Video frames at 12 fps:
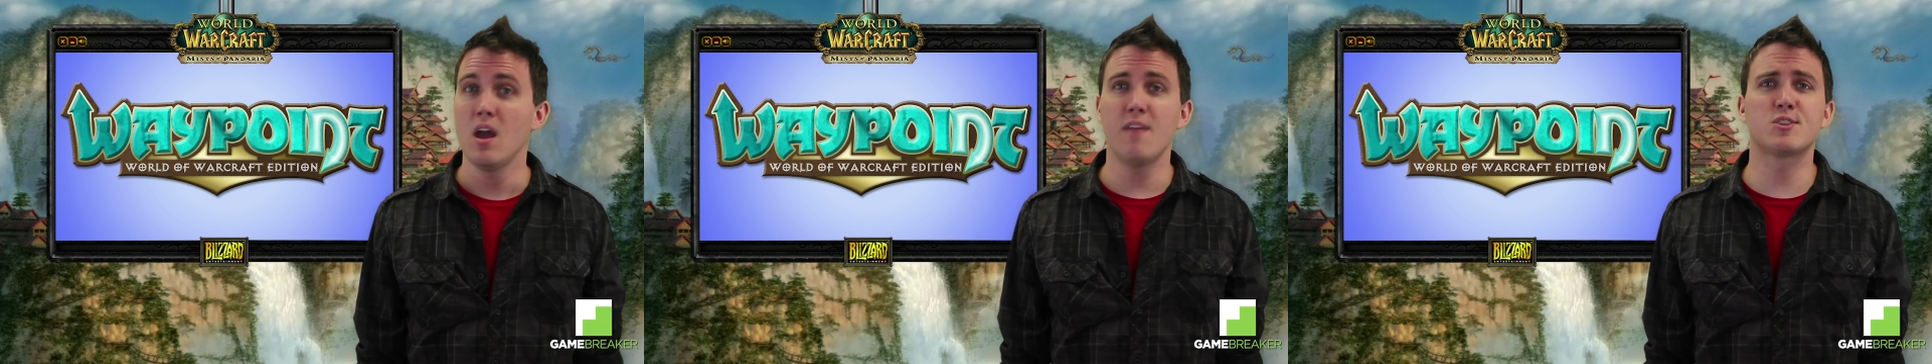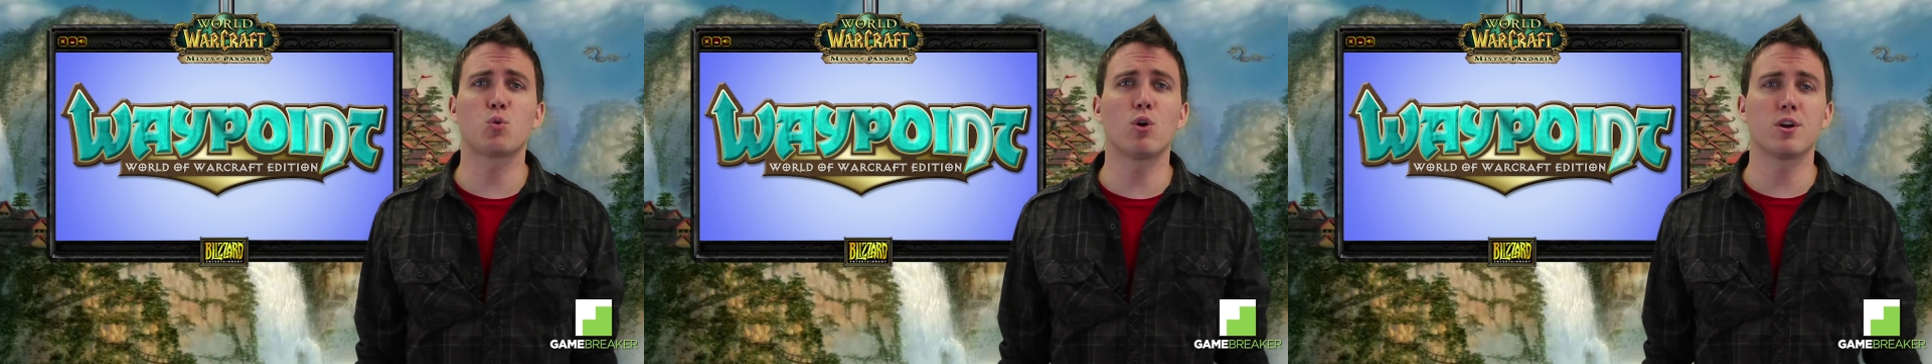
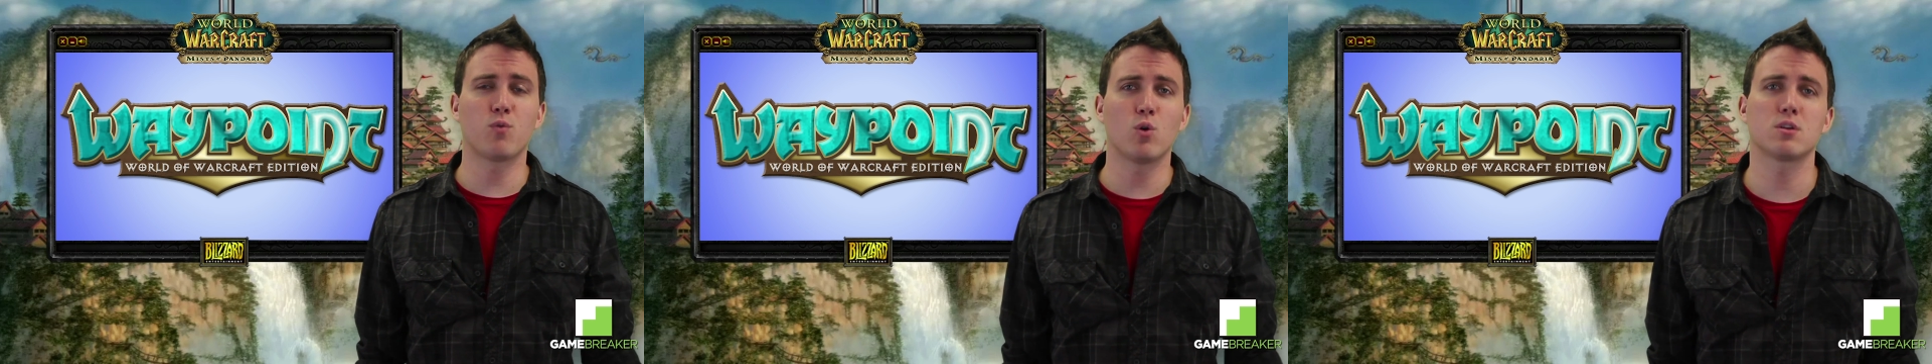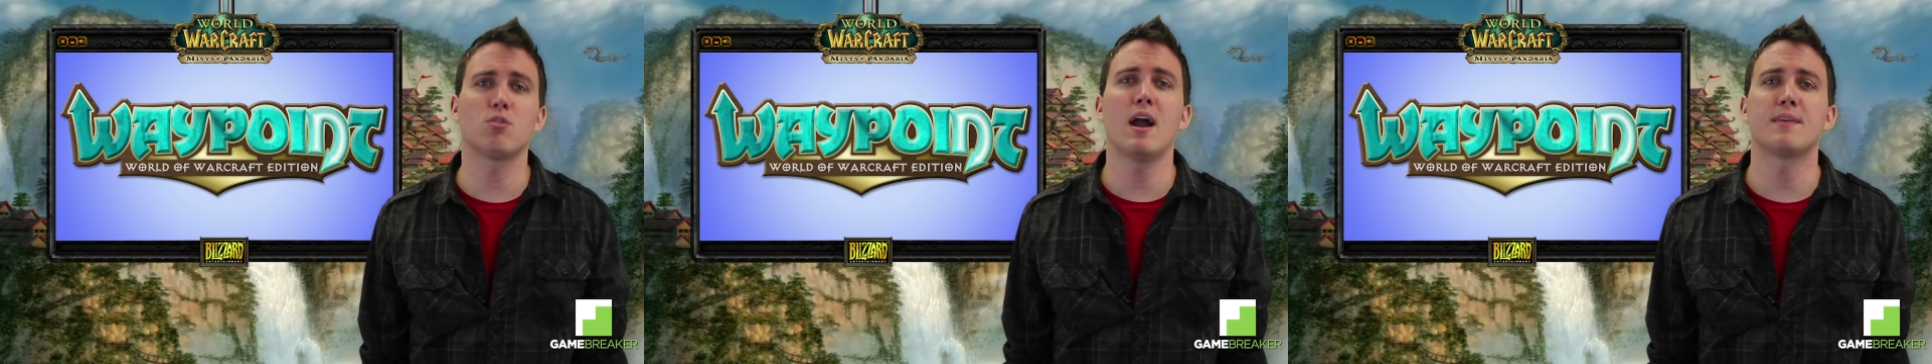If it's World of
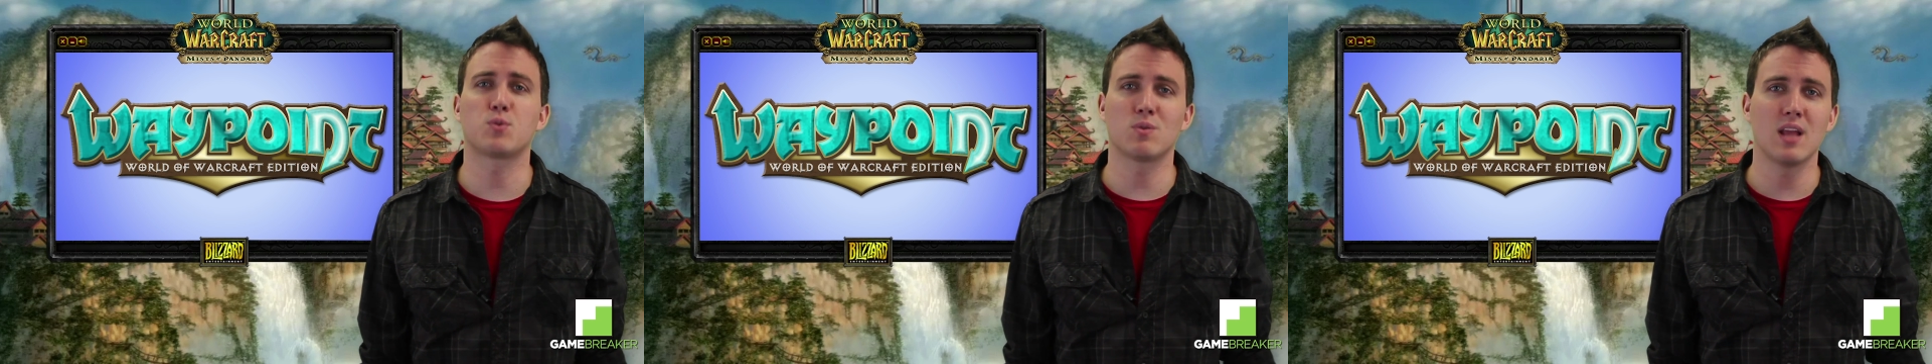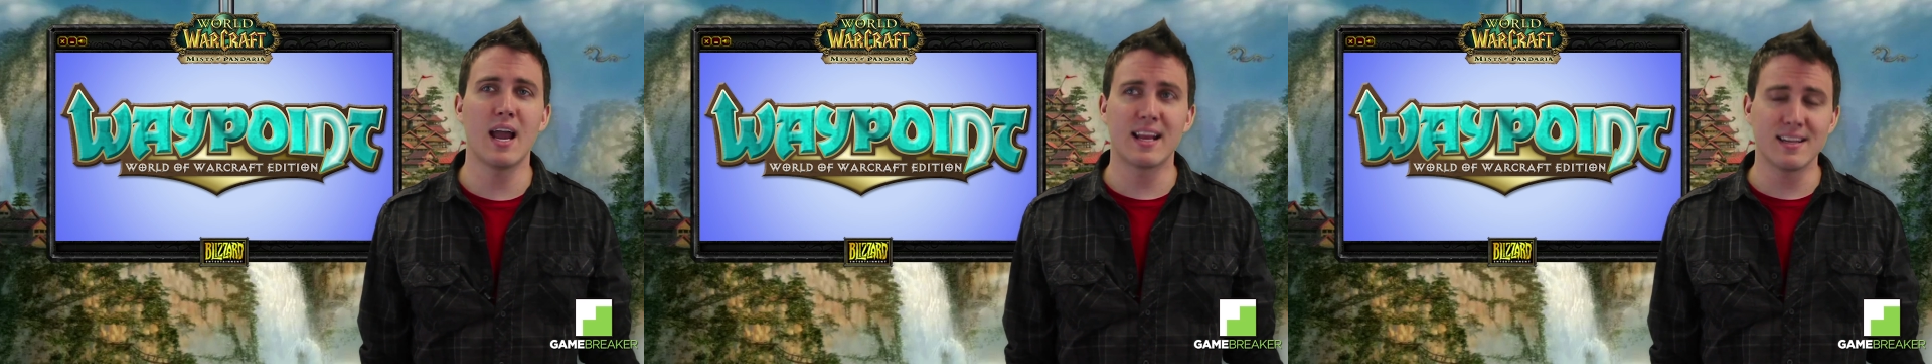Warcraft
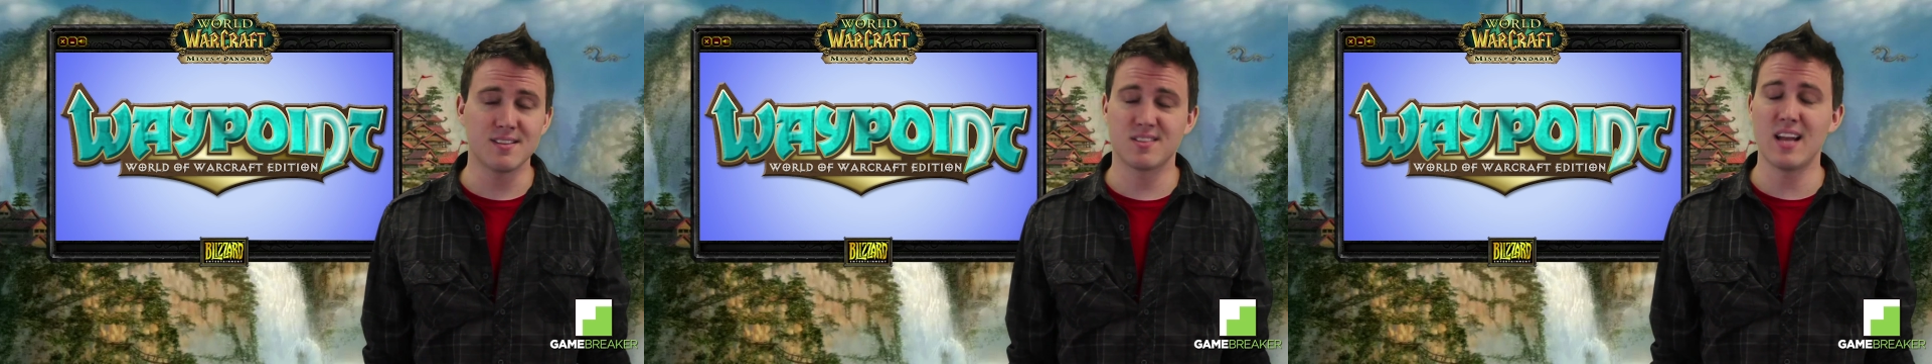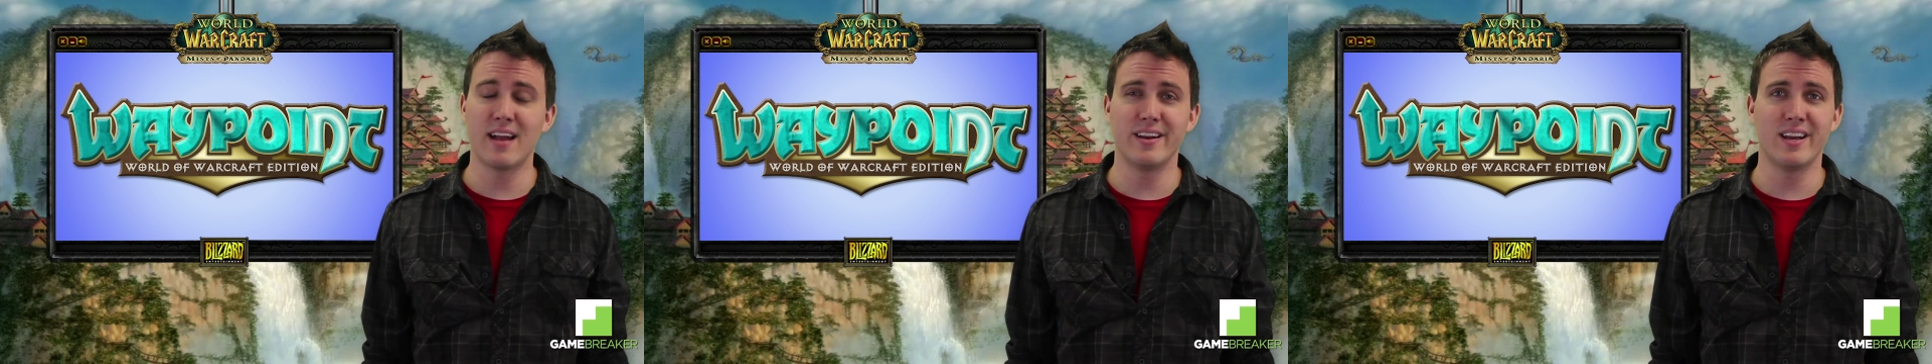related,
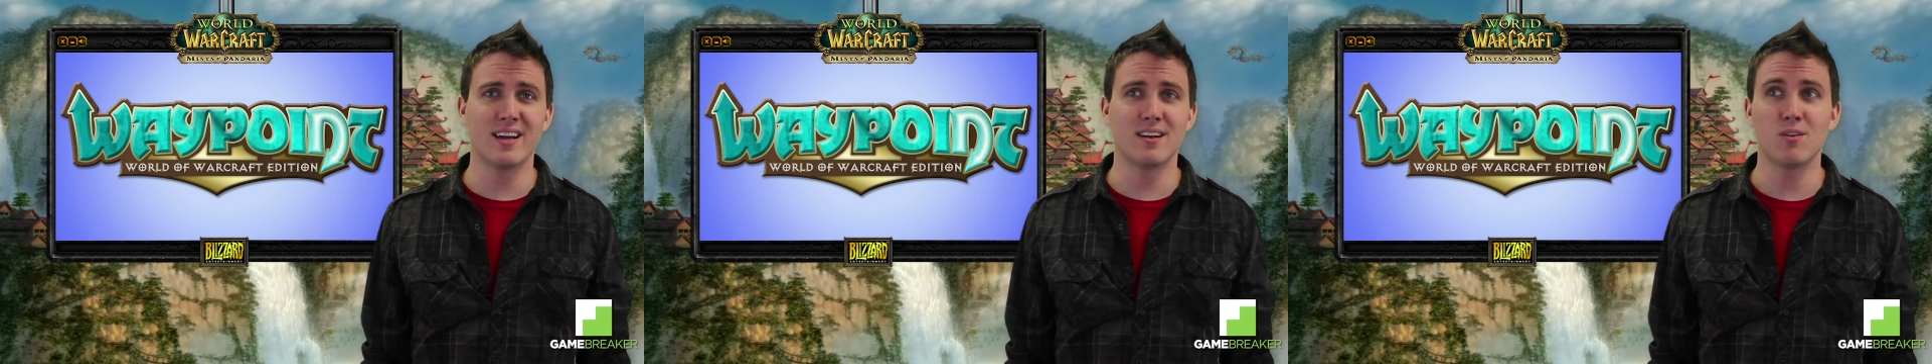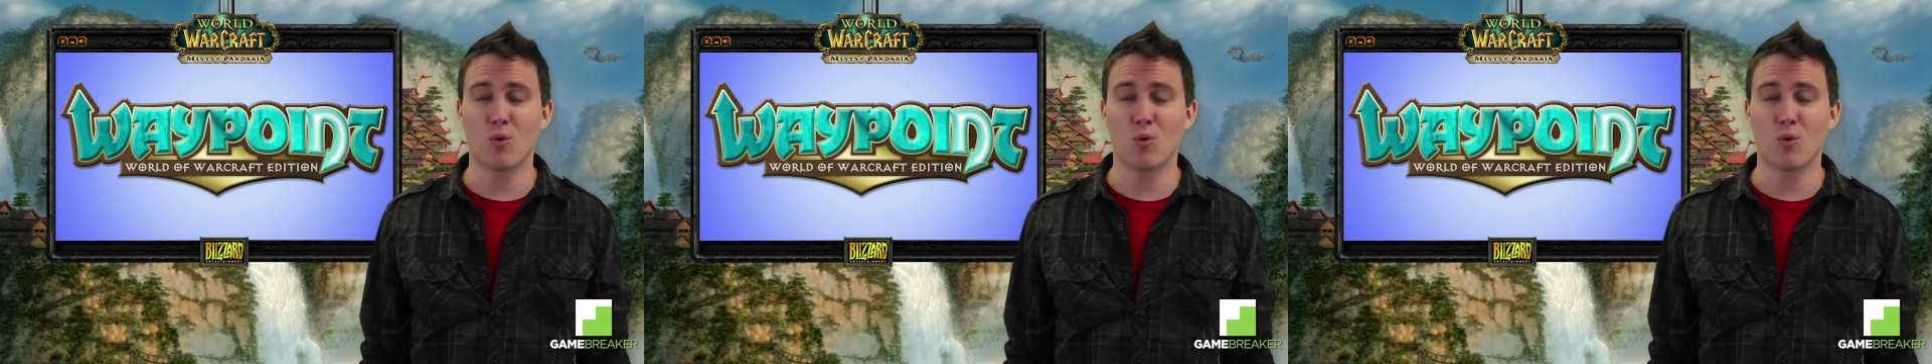send it in